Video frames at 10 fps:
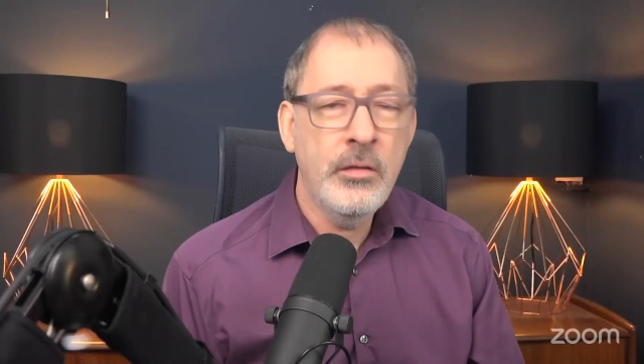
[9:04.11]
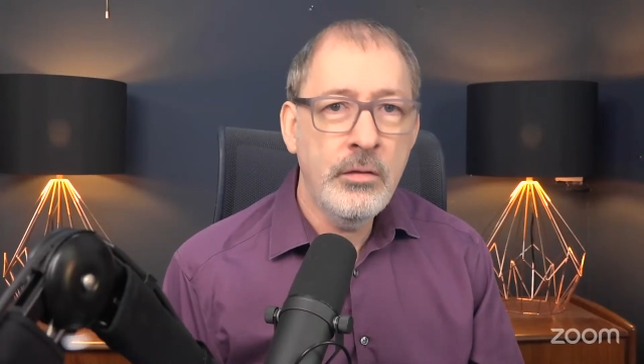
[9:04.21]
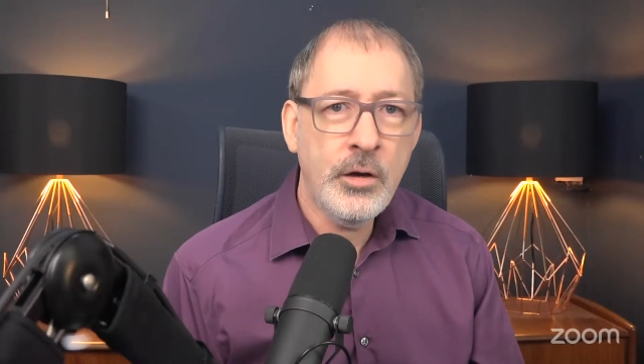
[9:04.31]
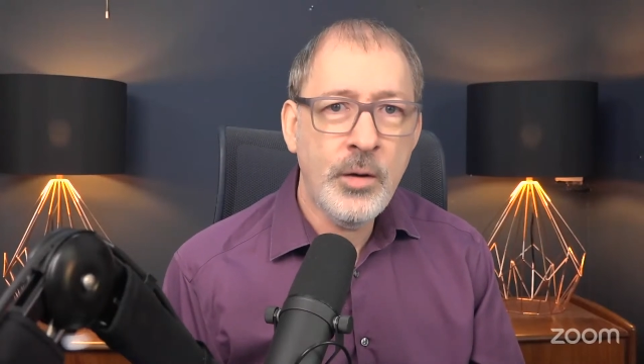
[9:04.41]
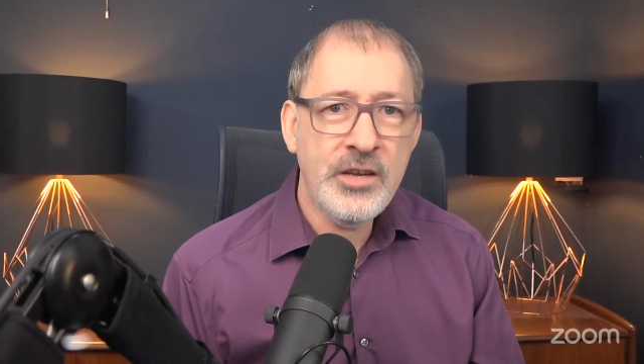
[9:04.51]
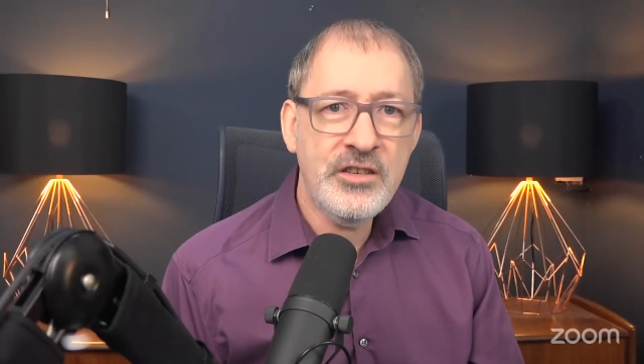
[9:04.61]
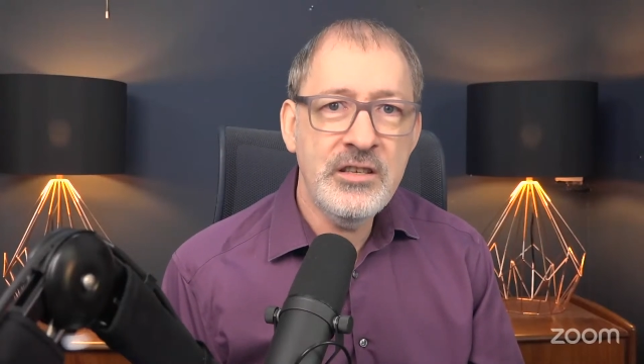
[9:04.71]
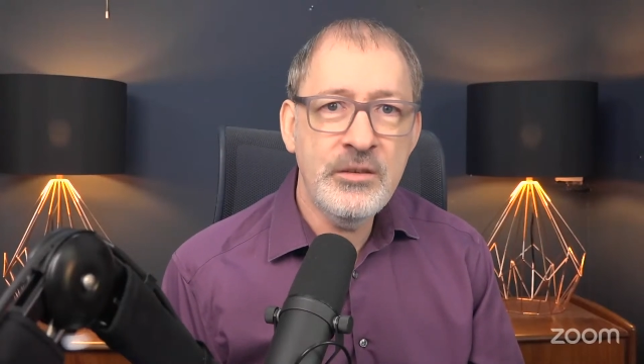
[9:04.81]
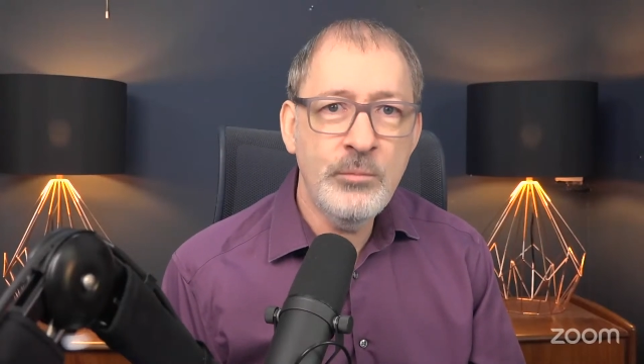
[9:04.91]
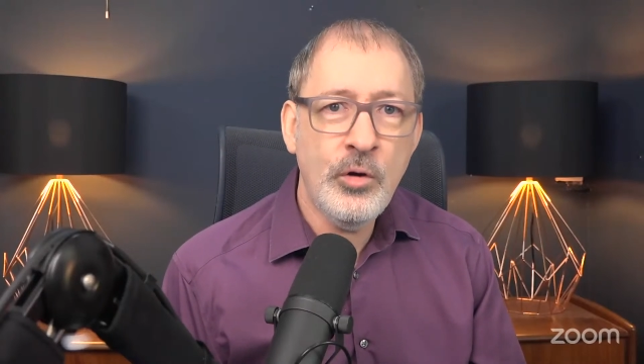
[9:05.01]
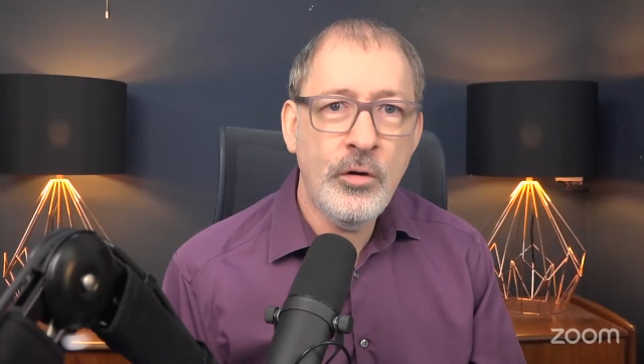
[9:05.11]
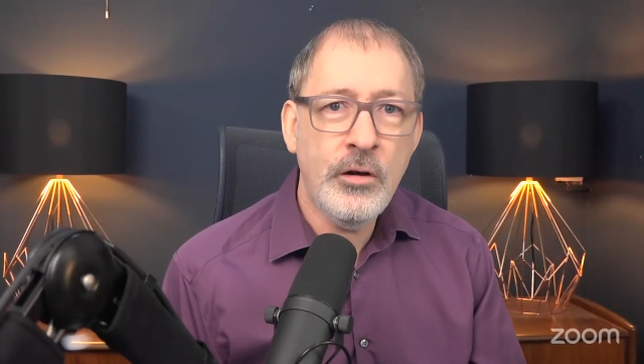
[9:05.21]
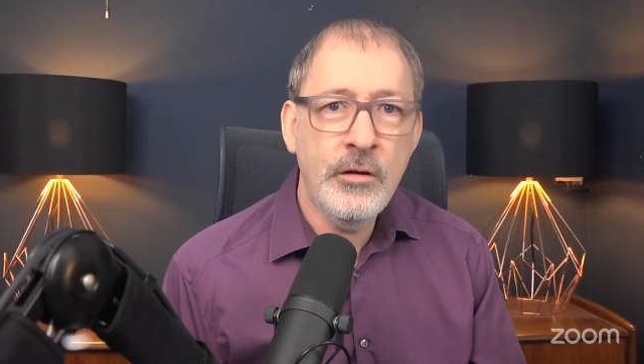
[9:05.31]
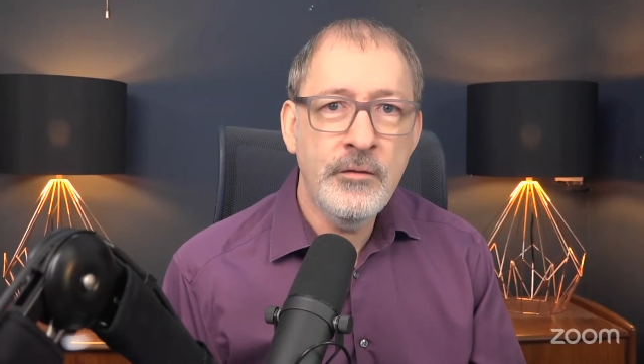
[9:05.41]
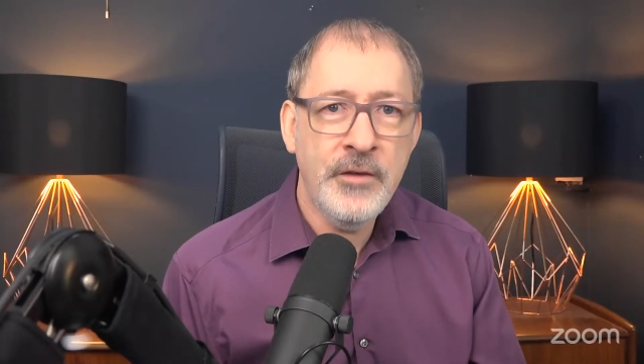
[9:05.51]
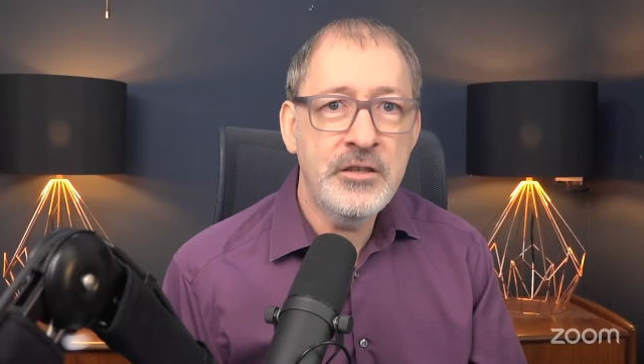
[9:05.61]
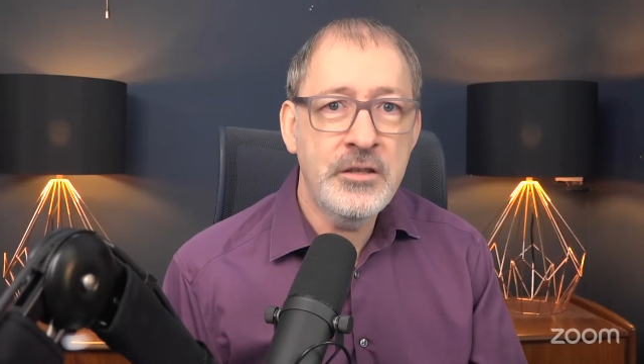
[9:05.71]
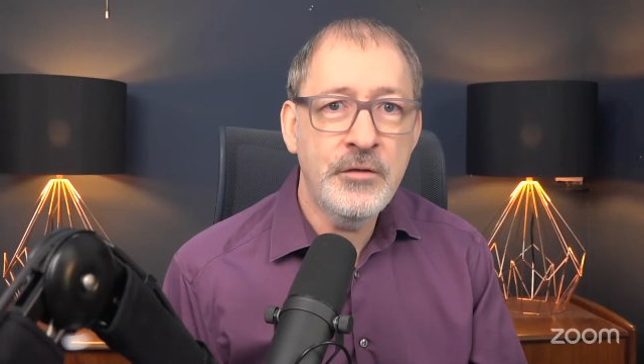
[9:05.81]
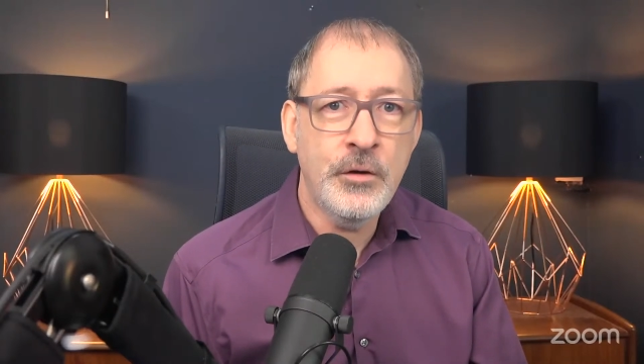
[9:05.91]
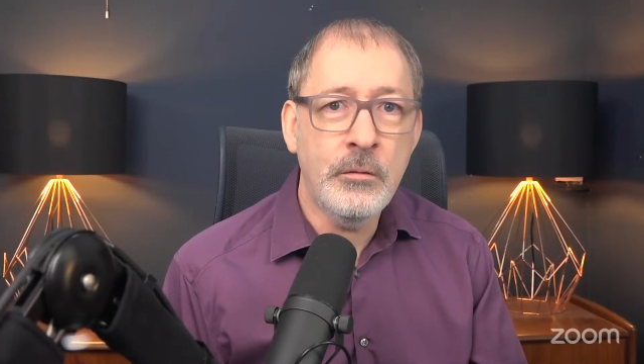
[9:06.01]
the question is more, first
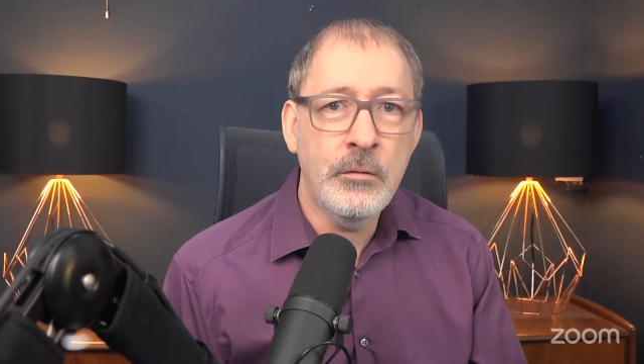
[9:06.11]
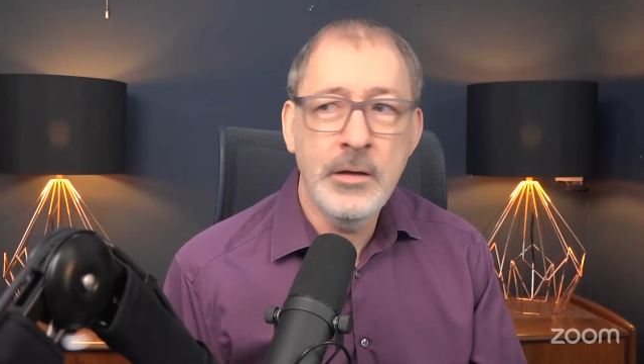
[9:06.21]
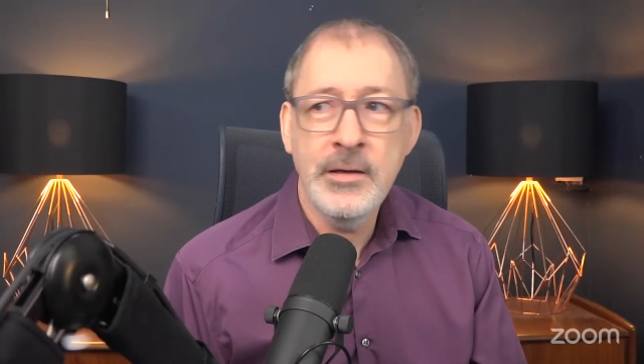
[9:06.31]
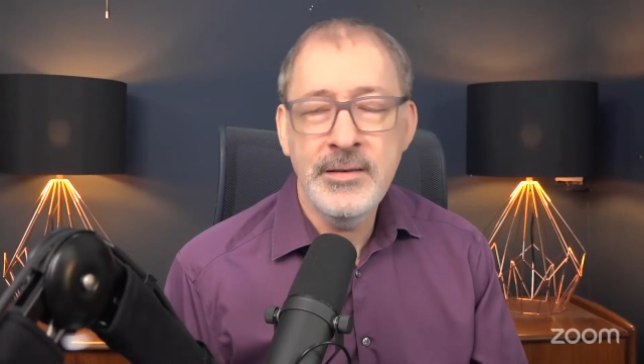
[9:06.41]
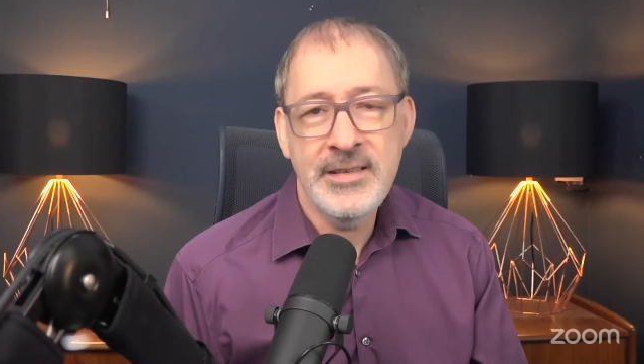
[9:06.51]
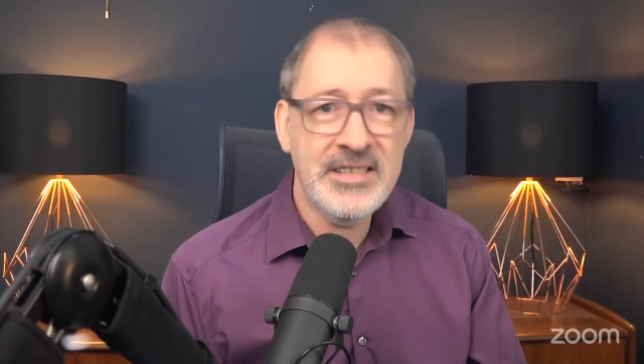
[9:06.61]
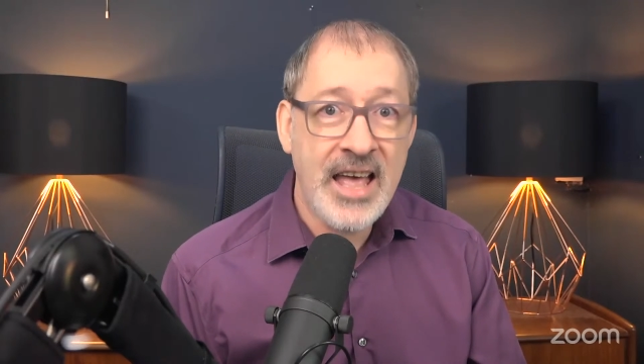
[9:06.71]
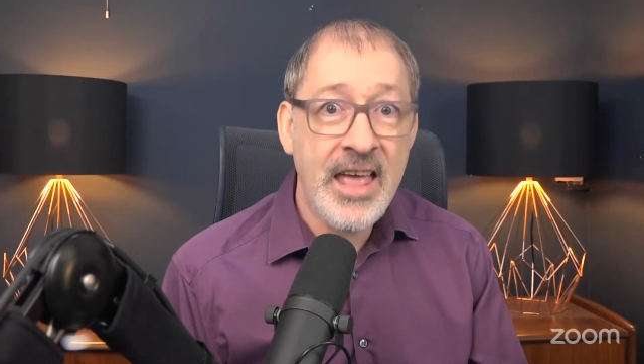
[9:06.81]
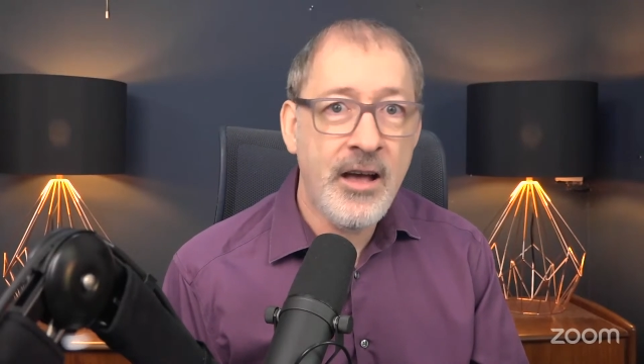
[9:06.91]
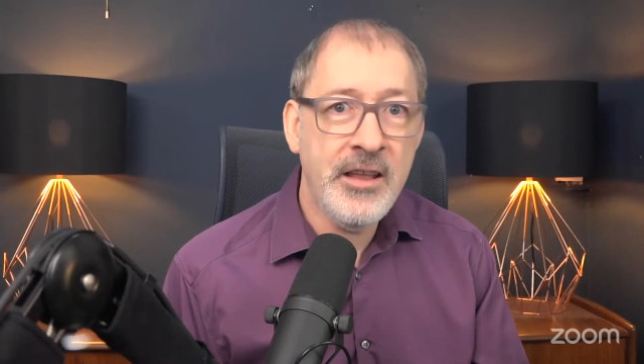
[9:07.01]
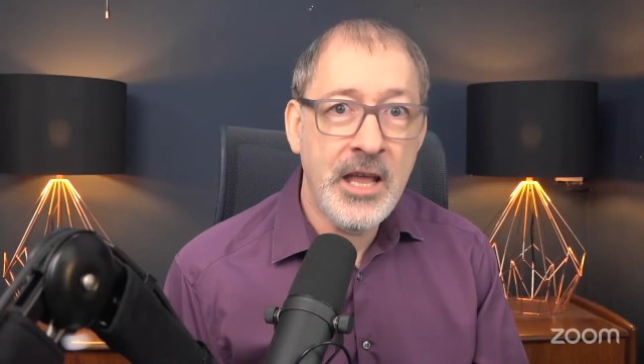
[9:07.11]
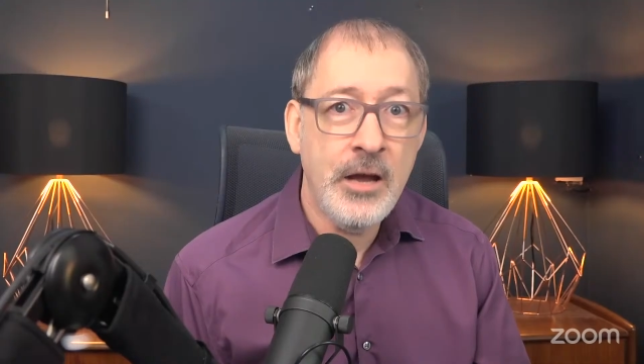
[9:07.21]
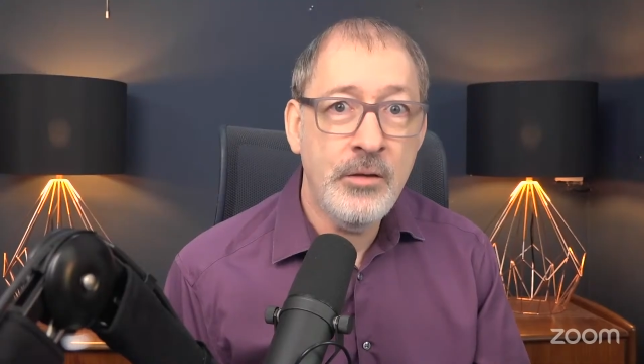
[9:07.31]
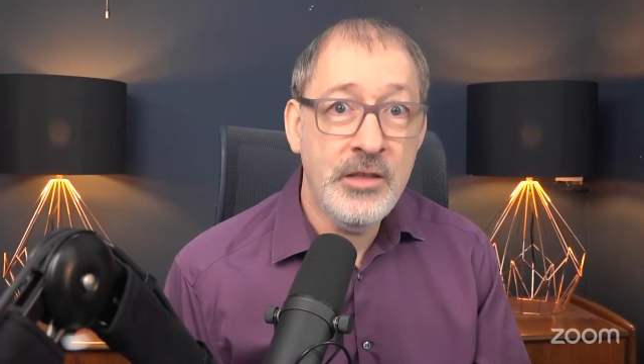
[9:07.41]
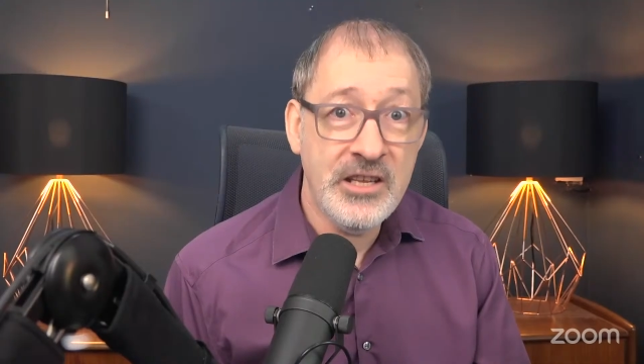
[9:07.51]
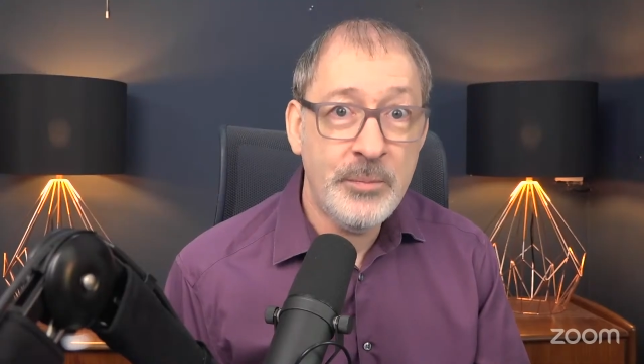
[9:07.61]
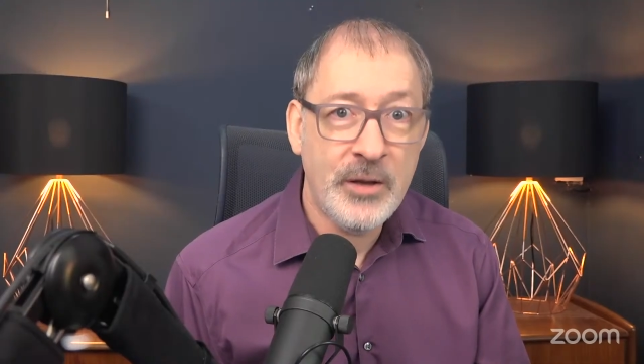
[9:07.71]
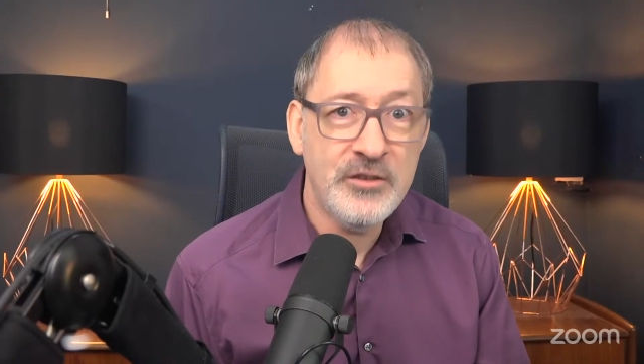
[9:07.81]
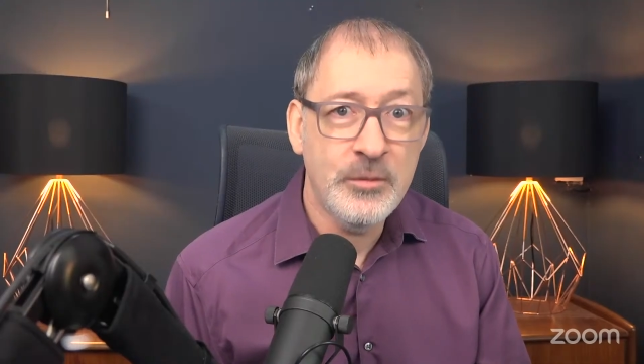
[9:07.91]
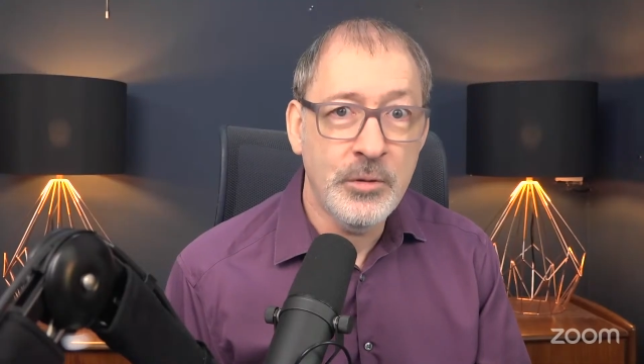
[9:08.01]
of all, does AI know that it's
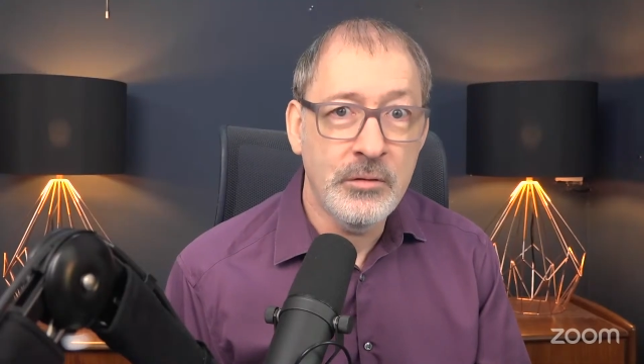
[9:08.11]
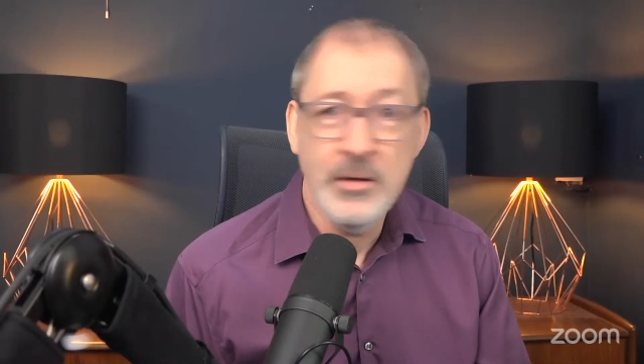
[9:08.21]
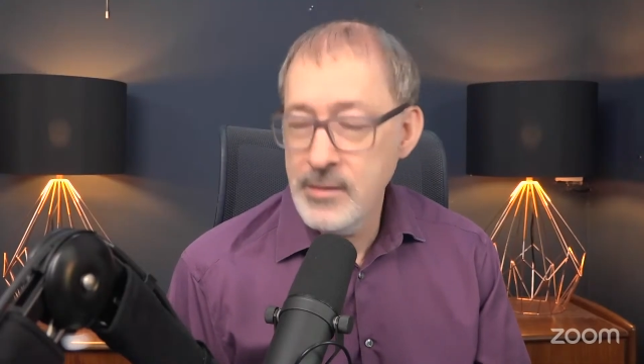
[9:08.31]
possible?